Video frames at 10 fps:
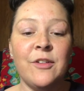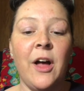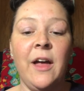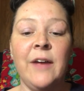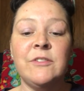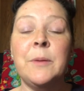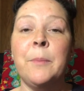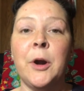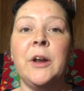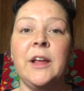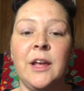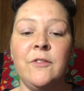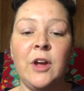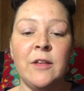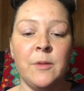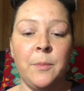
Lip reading: So I'll have to burn it and give you guys a